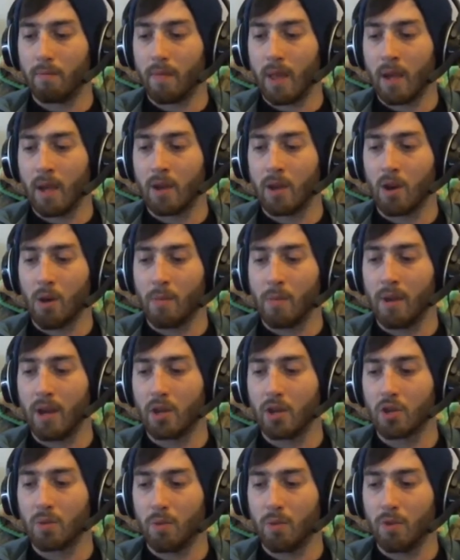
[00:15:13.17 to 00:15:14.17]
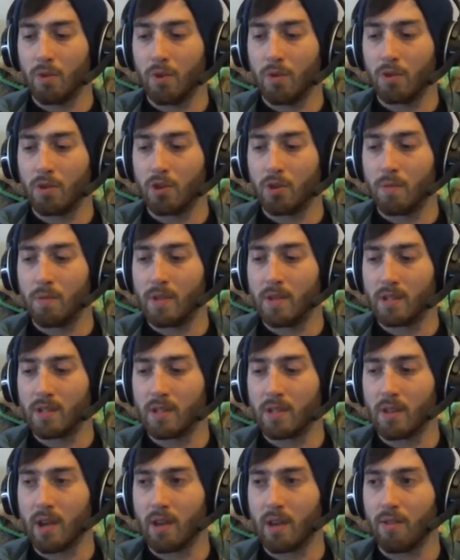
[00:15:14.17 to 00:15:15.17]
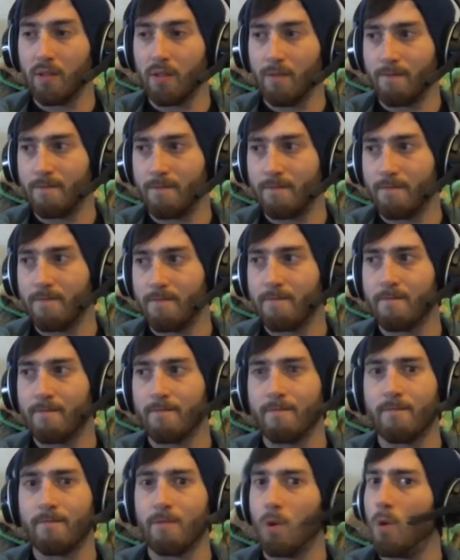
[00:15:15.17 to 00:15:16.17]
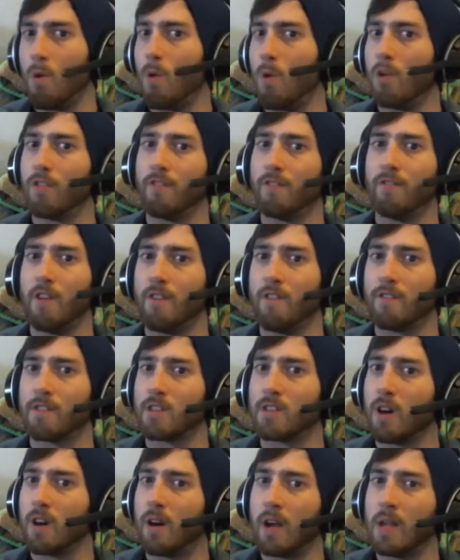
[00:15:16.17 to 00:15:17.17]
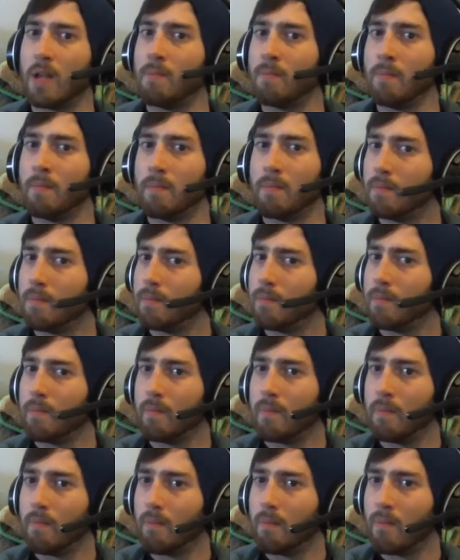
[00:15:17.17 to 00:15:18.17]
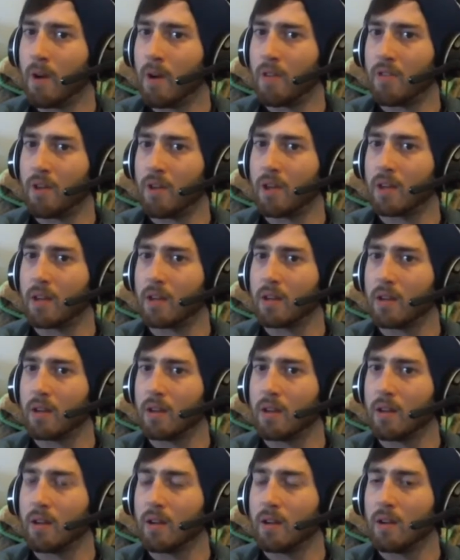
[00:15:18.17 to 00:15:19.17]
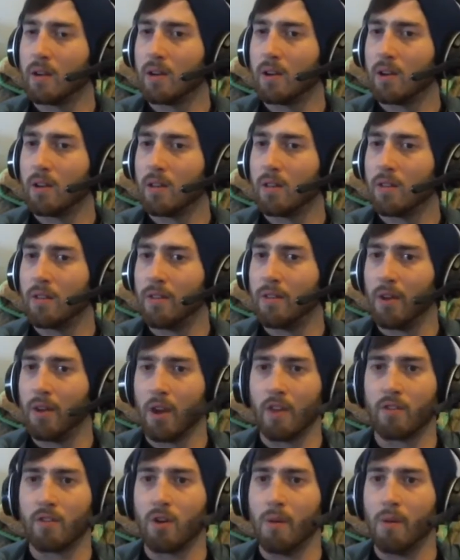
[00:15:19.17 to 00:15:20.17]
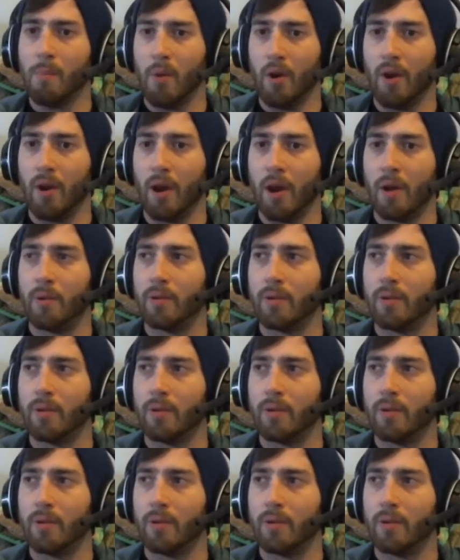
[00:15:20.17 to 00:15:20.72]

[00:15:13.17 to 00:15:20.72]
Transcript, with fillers: In combination with YouTube, this is like the fourth, fifth time, I think, that I've got burnt out.